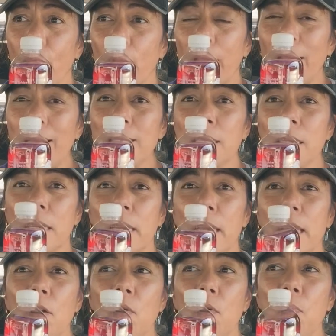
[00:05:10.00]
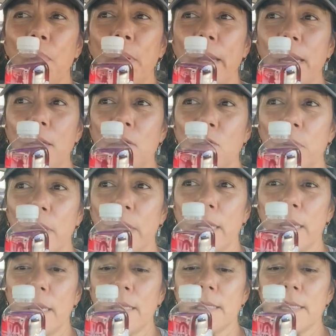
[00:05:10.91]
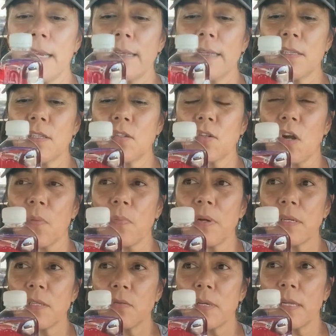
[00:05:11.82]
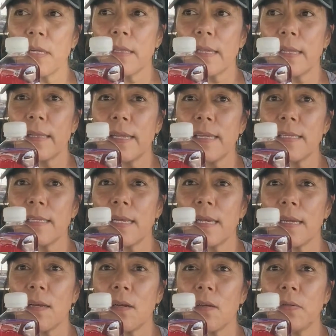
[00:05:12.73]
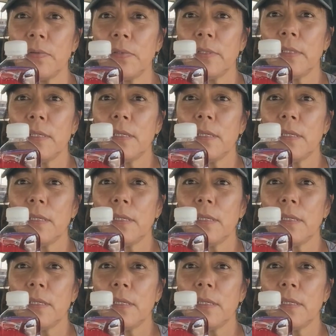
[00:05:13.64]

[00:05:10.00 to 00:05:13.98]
it's a keto pink drink. It's like the Starbucks one that they sell.